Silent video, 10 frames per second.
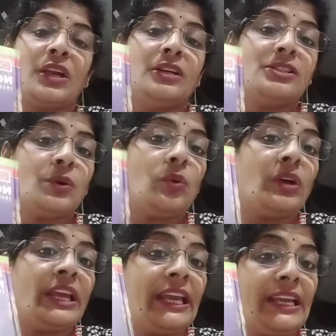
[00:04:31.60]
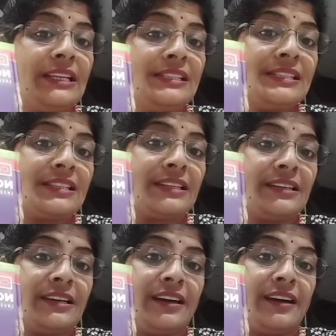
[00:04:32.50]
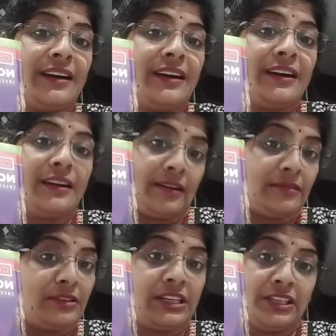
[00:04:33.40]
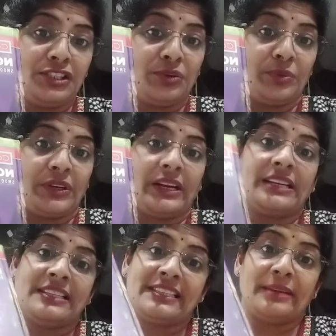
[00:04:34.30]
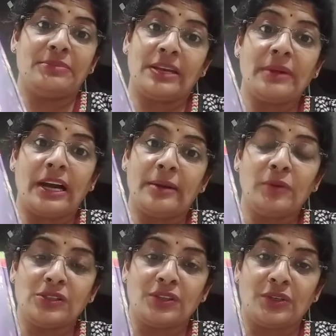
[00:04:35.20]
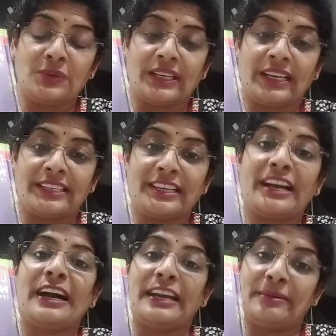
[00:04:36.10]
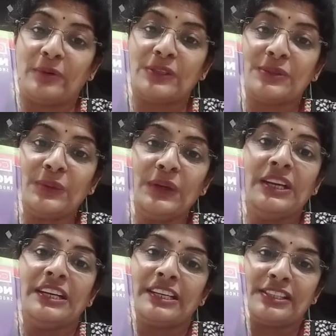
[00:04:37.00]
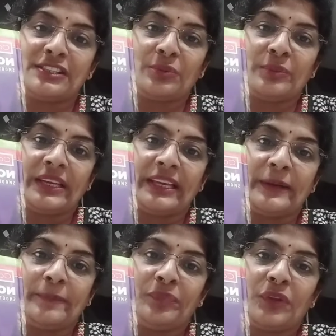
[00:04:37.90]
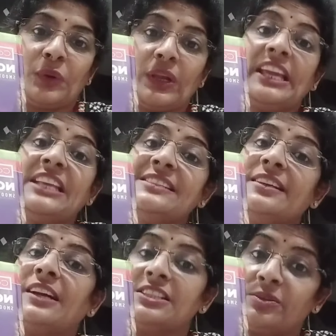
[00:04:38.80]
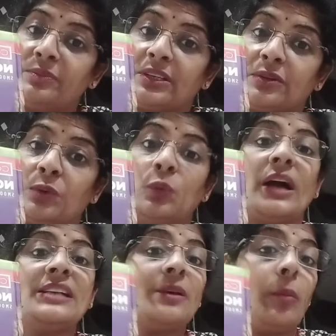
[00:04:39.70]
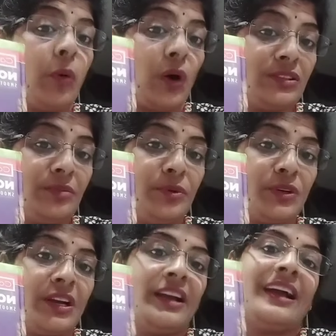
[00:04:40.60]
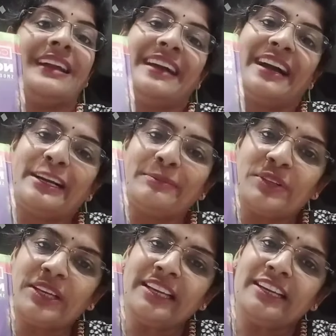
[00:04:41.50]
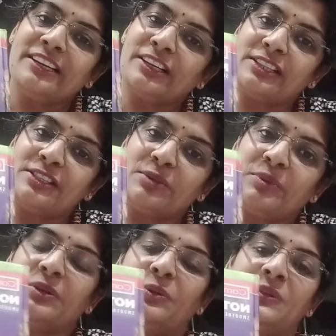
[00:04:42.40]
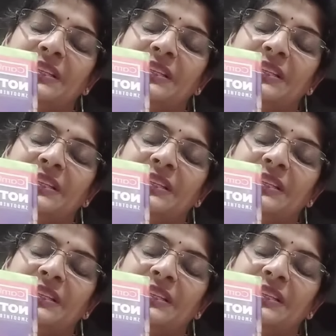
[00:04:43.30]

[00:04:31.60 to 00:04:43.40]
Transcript: So he is the consumer. At the same time, I am also using it. I am also consumer here. Okay, he is the customer who has bought the book, and I am the consumer who is